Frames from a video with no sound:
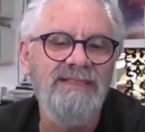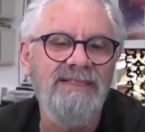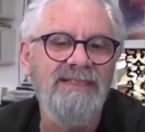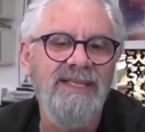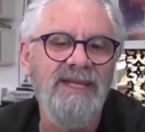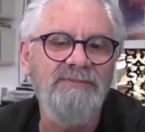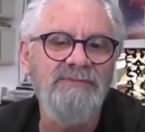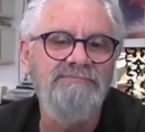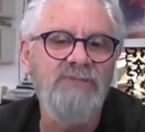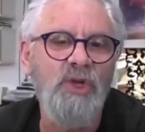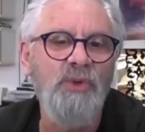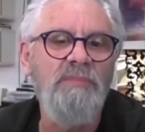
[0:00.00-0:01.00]

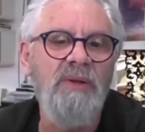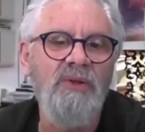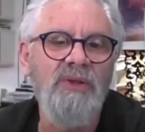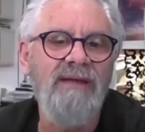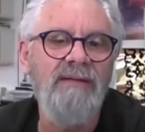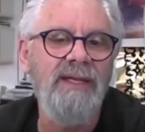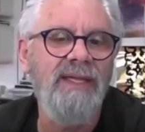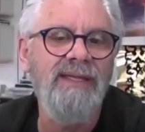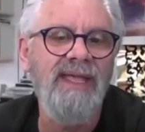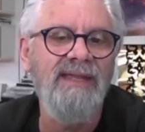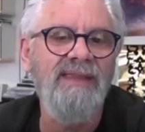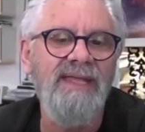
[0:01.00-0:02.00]
to Bulgaria and
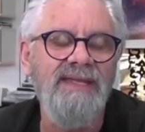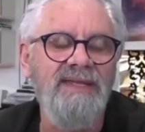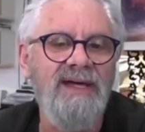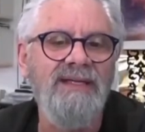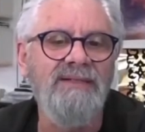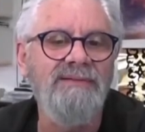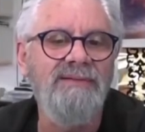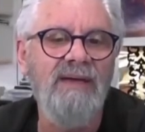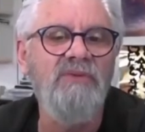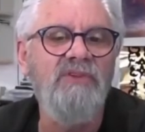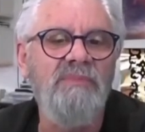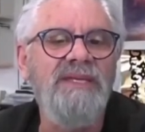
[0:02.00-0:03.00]
getting that done. That
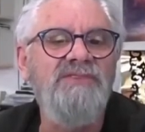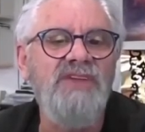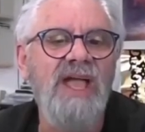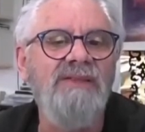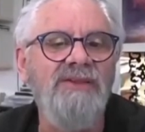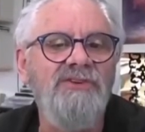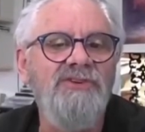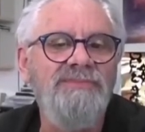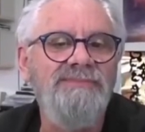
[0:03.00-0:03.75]
was a big challenge.